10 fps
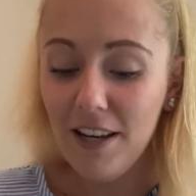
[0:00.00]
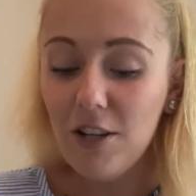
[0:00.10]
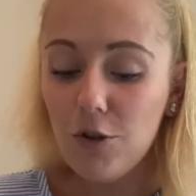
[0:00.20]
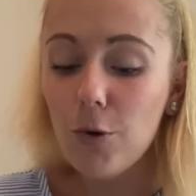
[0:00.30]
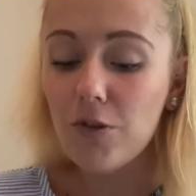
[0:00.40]

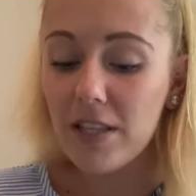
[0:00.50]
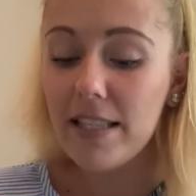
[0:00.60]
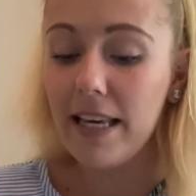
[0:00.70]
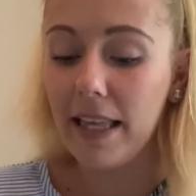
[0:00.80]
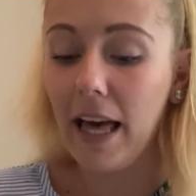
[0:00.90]
George
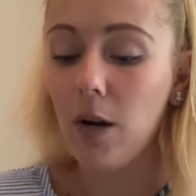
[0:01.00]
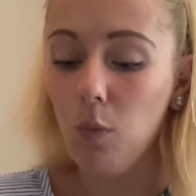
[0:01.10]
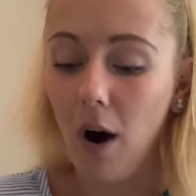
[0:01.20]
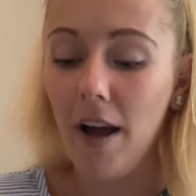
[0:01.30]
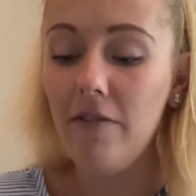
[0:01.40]
VI had a
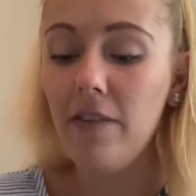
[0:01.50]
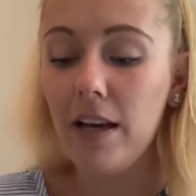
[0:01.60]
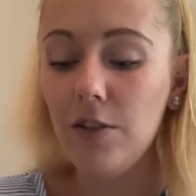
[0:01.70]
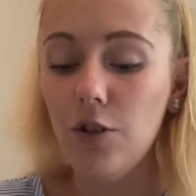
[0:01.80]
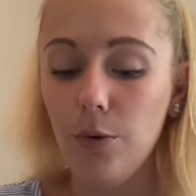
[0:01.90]
wife and 2